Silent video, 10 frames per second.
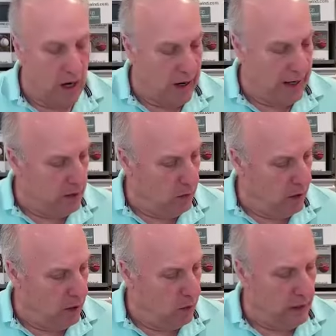All right.
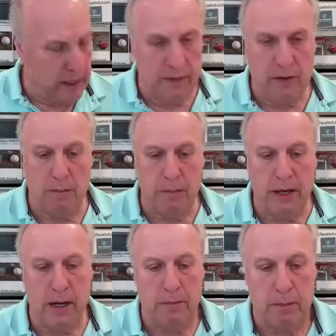Well, we're gonna have to
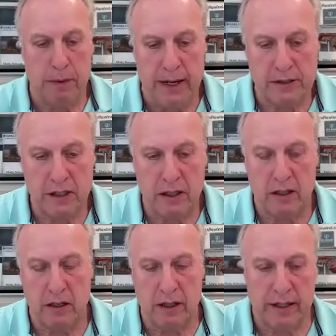pick up the pace a
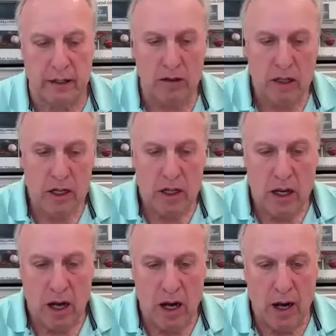little here.
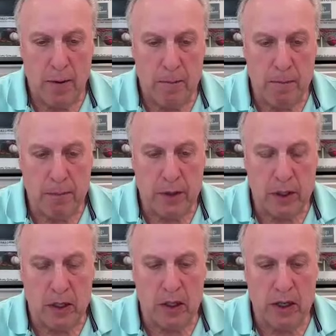During
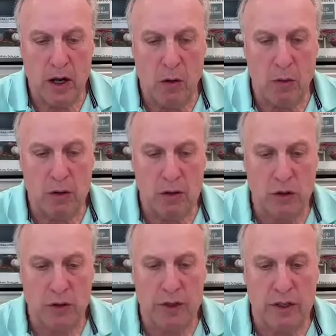
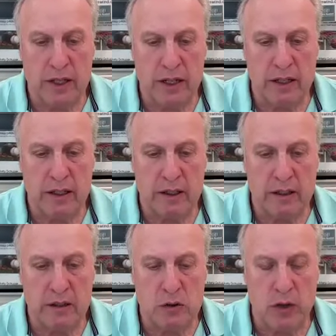the
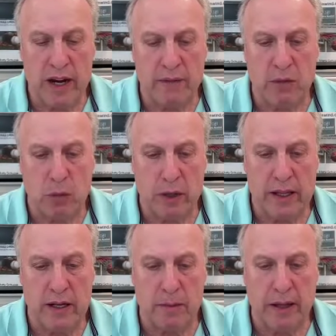draft, we
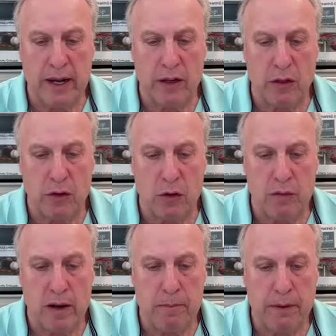ended up getting a
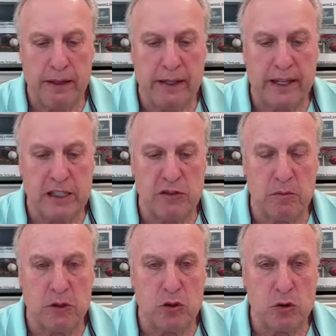third-round pick, I guess, from
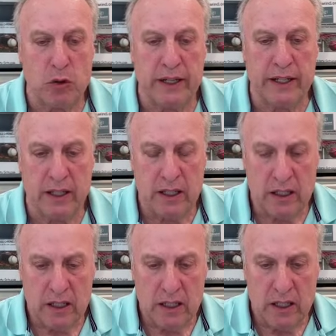Detroit.
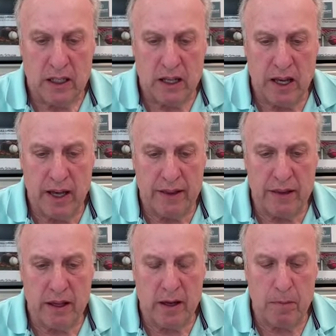And